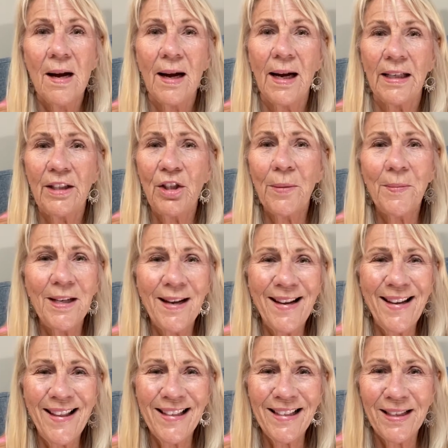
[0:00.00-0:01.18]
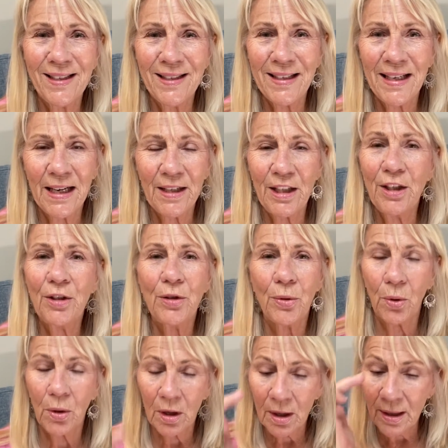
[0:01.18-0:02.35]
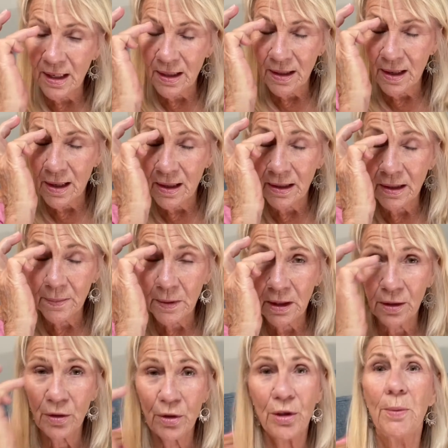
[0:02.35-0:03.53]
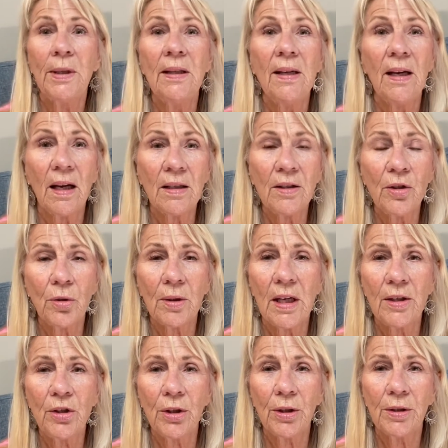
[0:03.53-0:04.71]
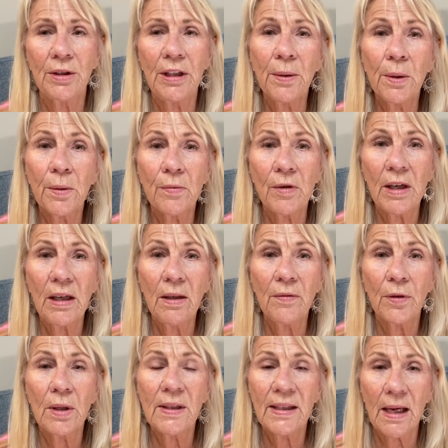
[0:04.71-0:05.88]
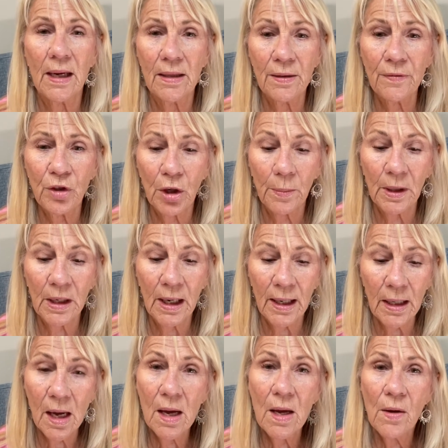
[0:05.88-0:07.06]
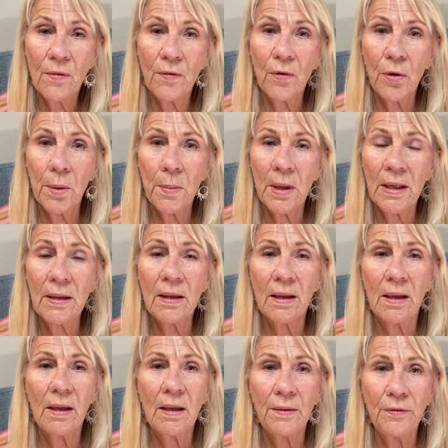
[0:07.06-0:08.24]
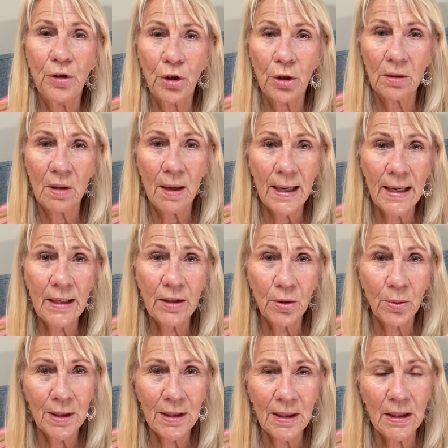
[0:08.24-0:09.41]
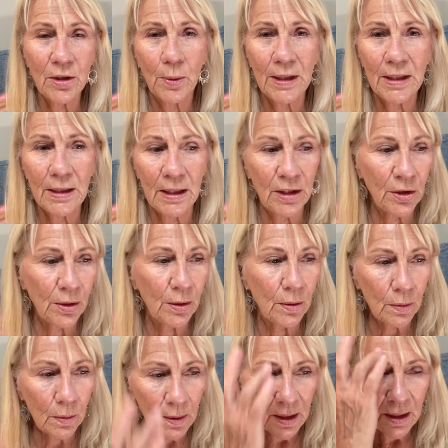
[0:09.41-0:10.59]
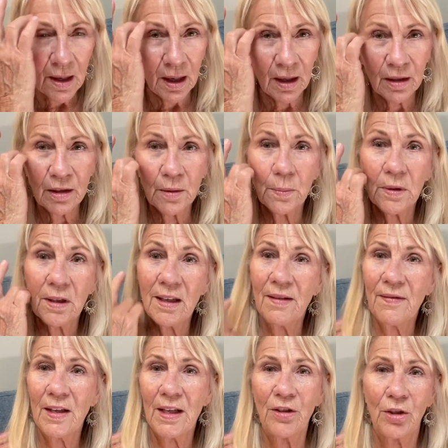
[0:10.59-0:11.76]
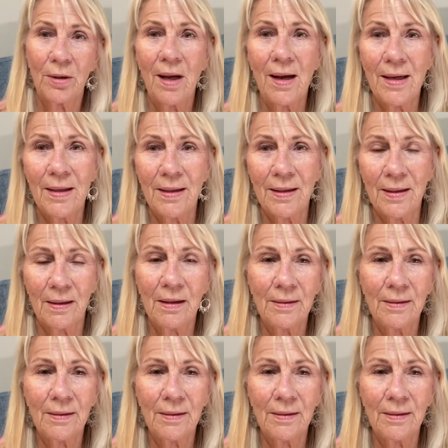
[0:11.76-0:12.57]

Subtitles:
Hi Gemini, this is Sandy Couture, and I am here doing the astrological tarot reading for the sign of Gemini for the month of July 2022. Hard to believe that July is